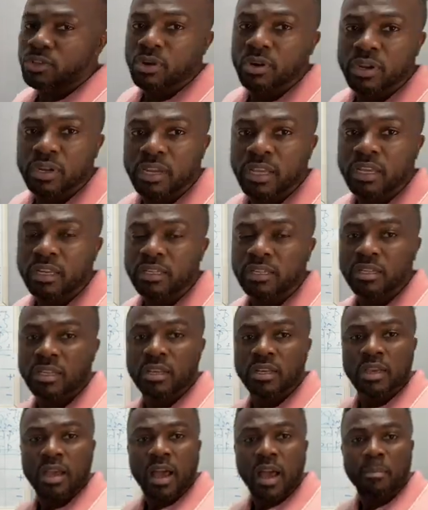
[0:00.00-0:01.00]
going to need
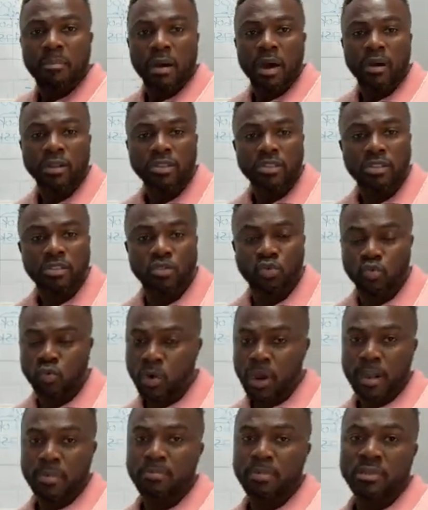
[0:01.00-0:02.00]
about
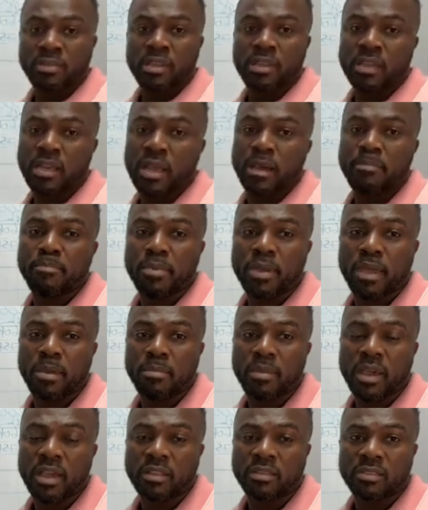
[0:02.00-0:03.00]
20% down
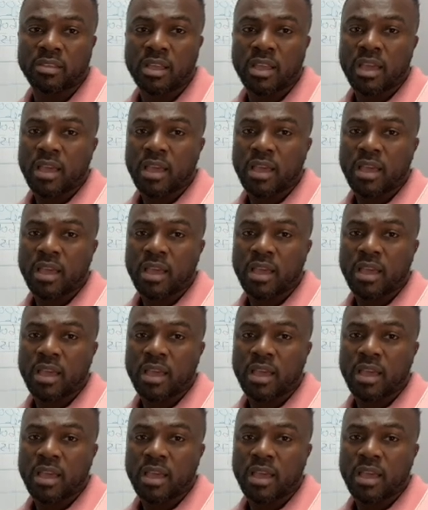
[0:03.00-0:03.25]
payment,